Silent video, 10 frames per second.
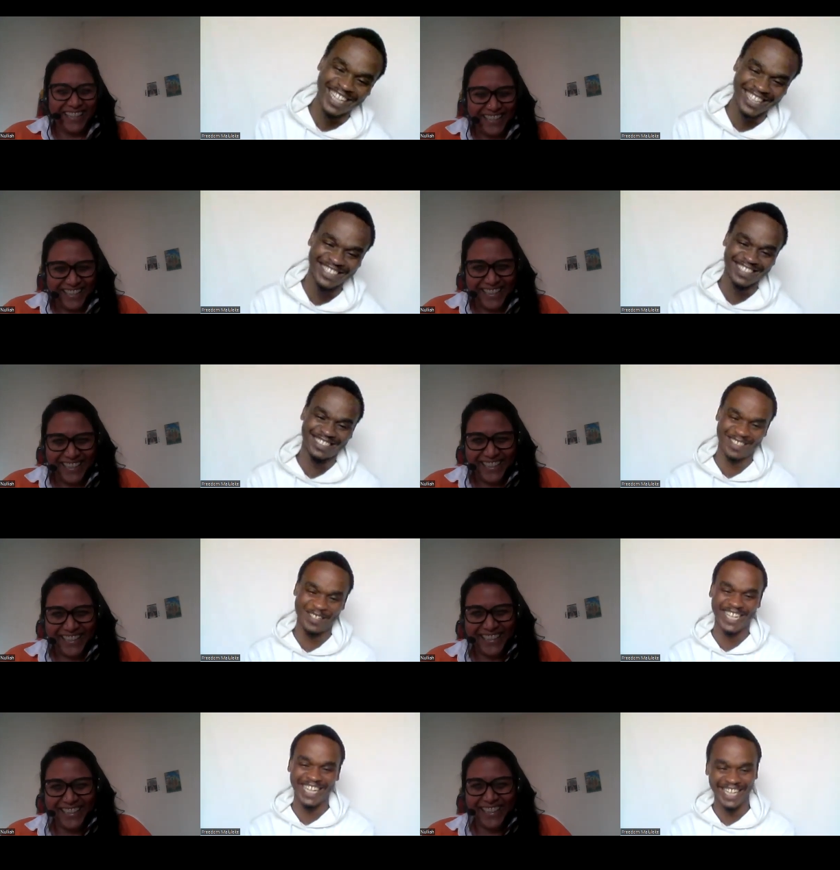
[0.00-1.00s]
Speaker 1: work that you're
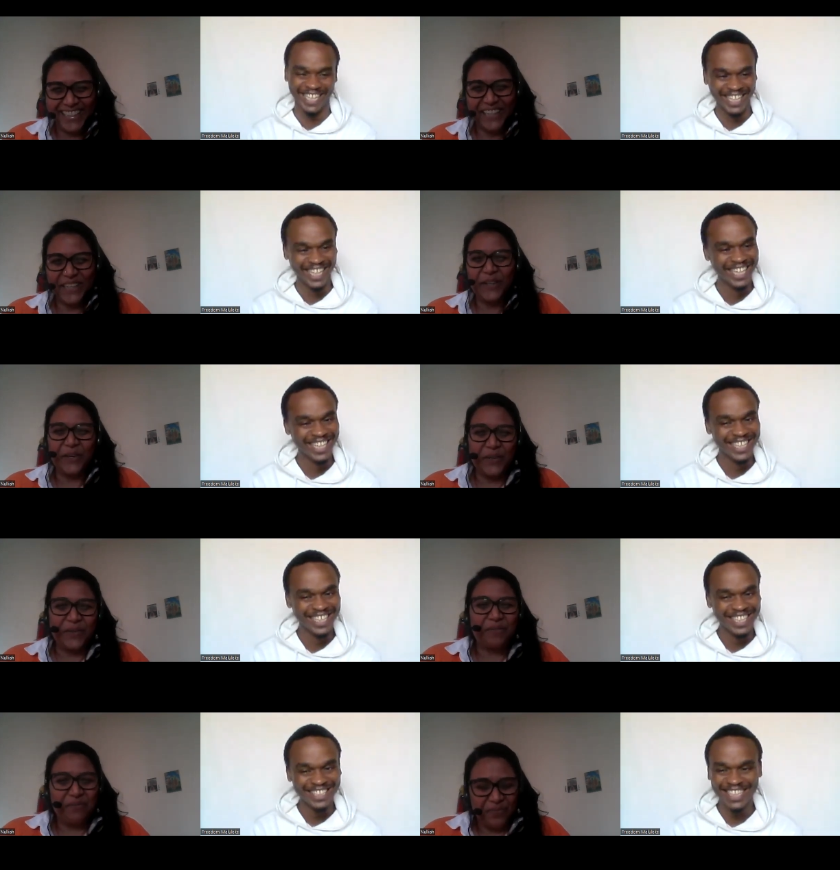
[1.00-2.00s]
doing.
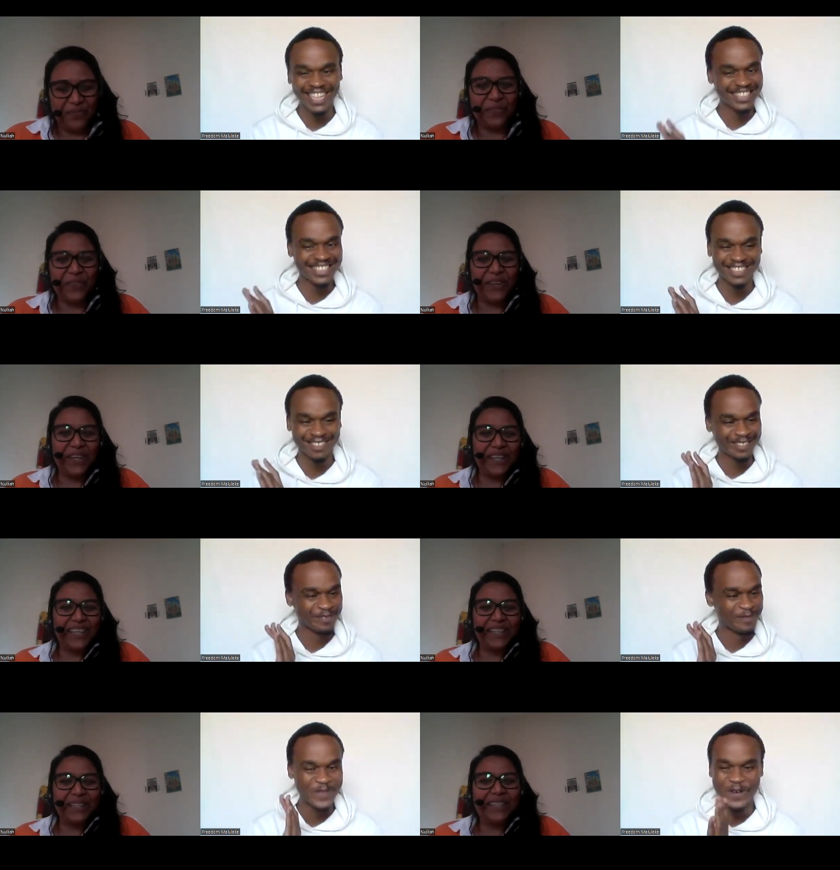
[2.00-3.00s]
Tell us
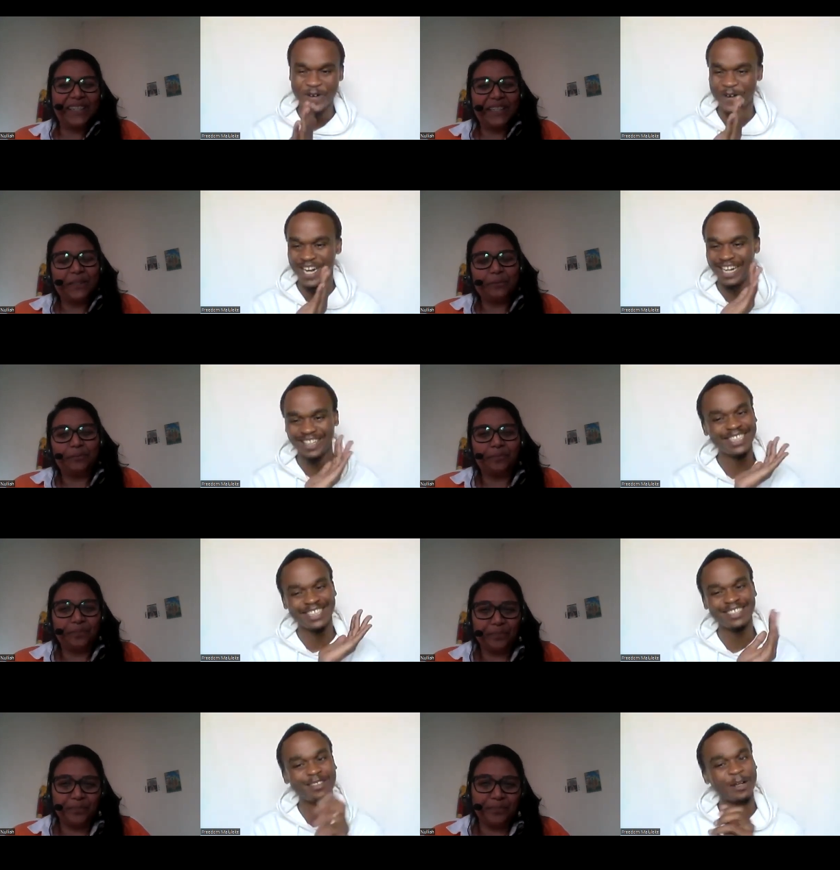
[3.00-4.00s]
more. How did
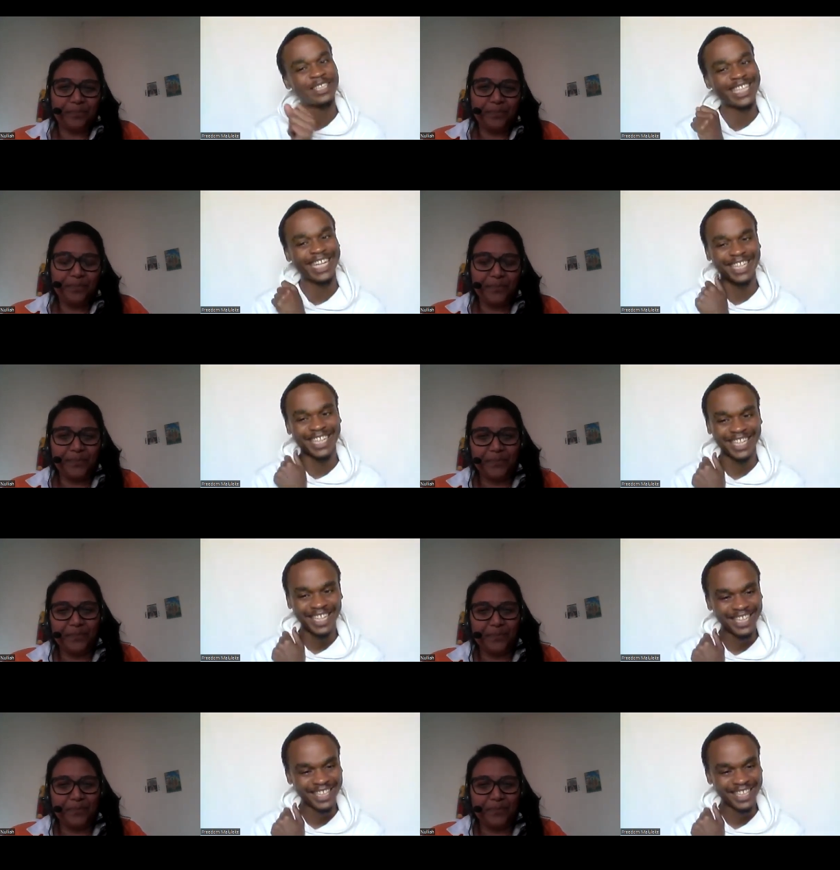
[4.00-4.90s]
it all started?